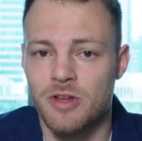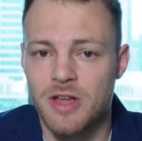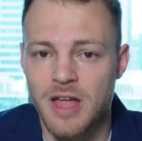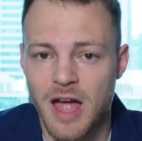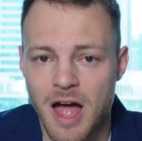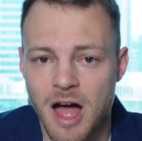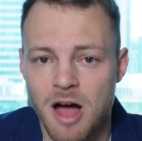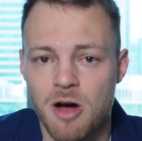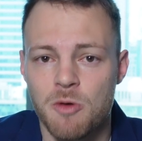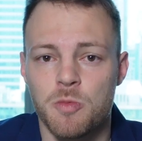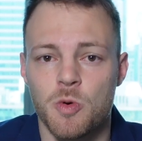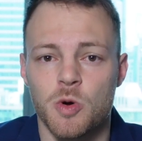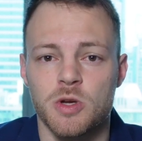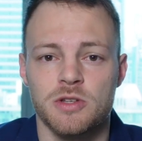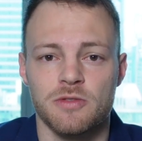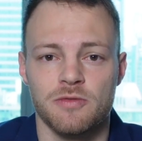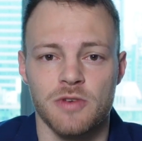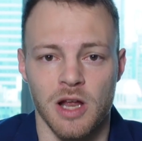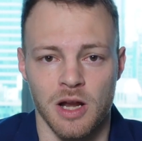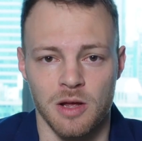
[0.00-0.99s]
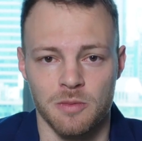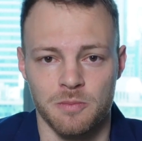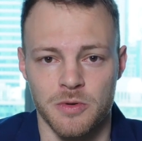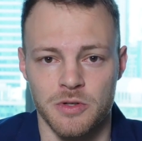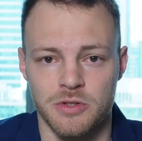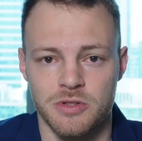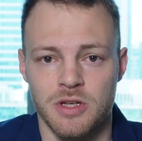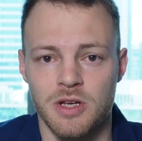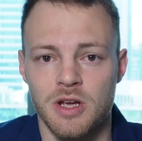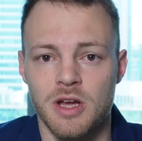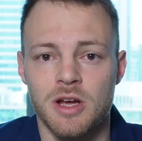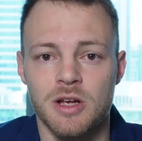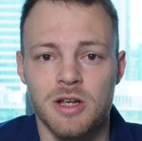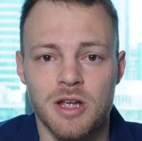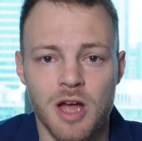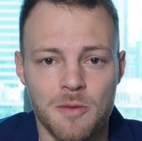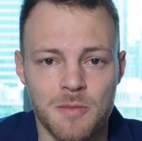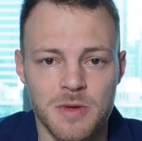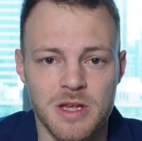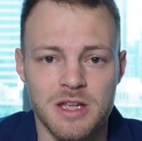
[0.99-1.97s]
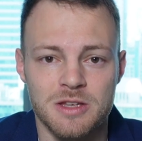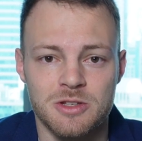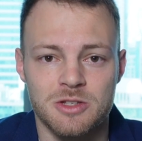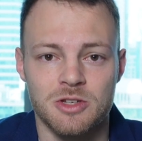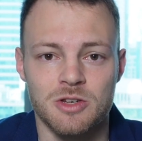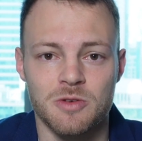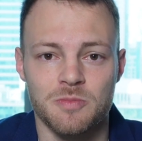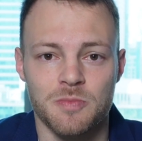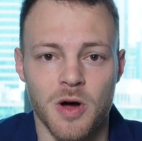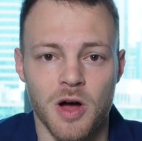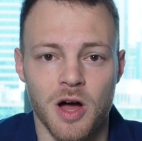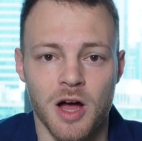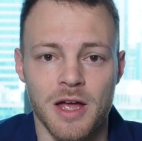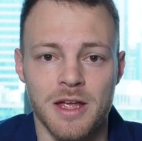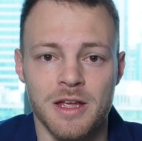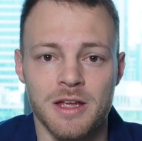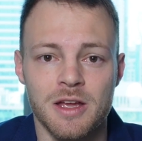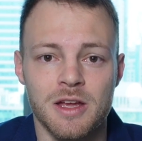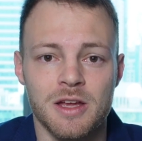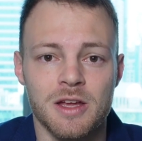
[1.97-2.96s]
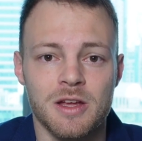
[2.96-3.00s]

cowboy developers coming into Dubai,